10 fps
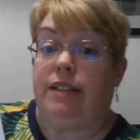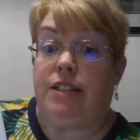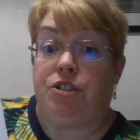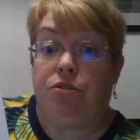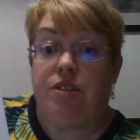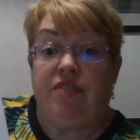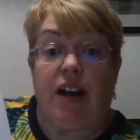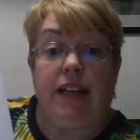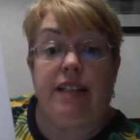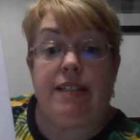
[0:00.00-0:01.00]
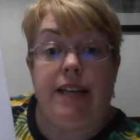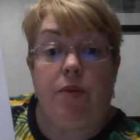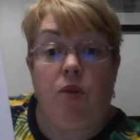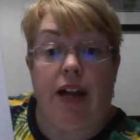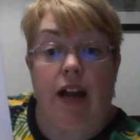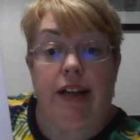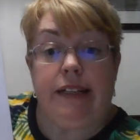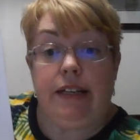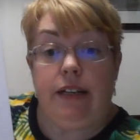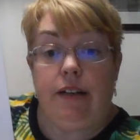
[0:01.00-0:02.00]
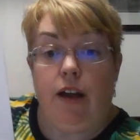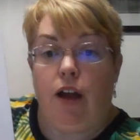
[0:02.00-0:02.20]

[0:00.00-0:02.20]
Did you divide the same way I did?